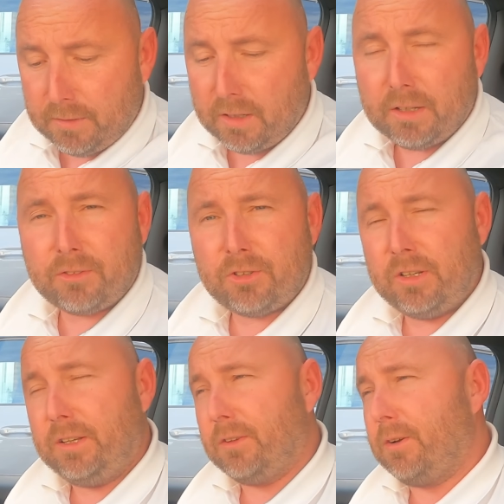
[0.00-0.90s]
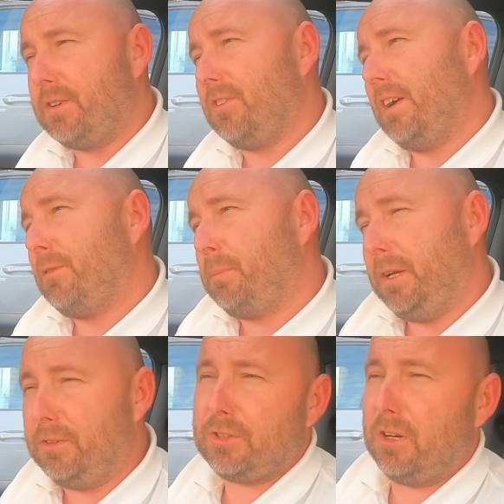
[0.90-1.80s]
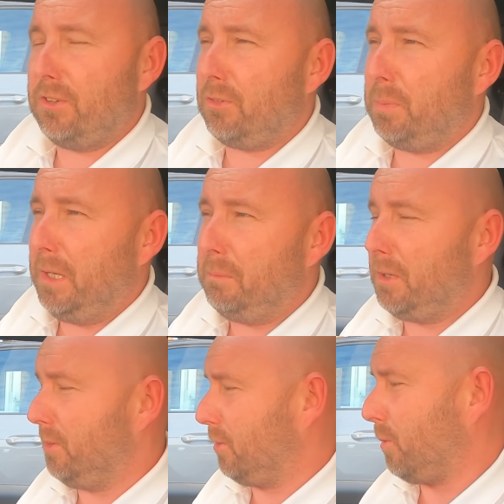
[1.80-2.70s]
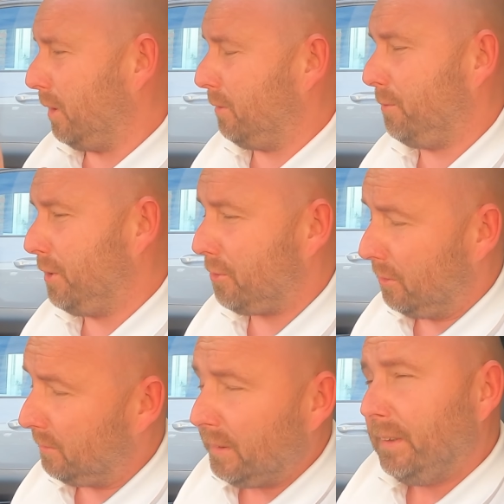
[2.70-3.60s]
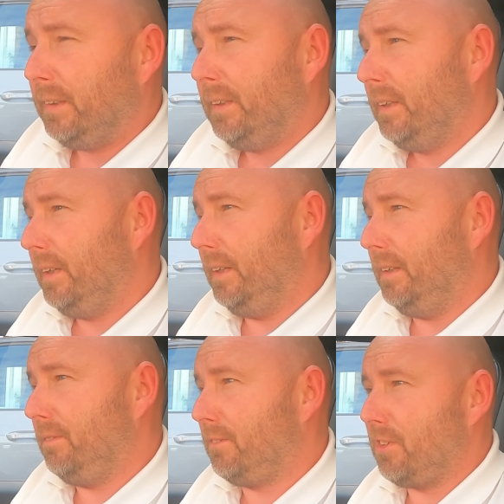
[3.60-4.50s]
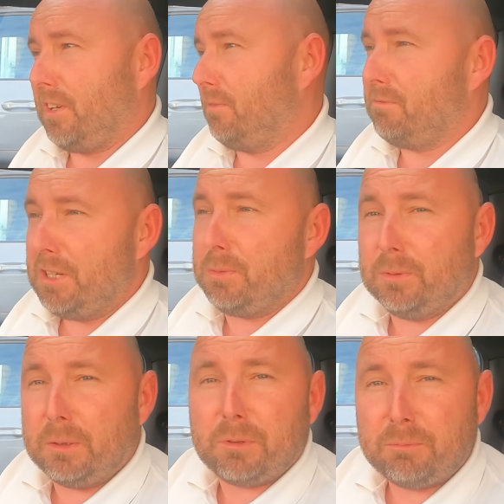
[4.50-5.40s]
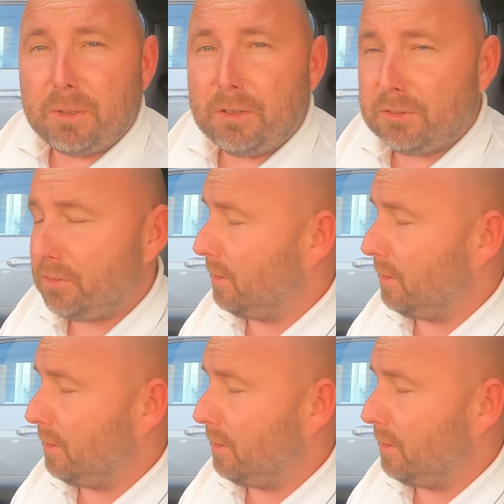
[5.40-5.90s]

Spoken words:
It actually, although it doesn't have a peak charging speed, because it's quite efficient, it does add a reasonable number of miles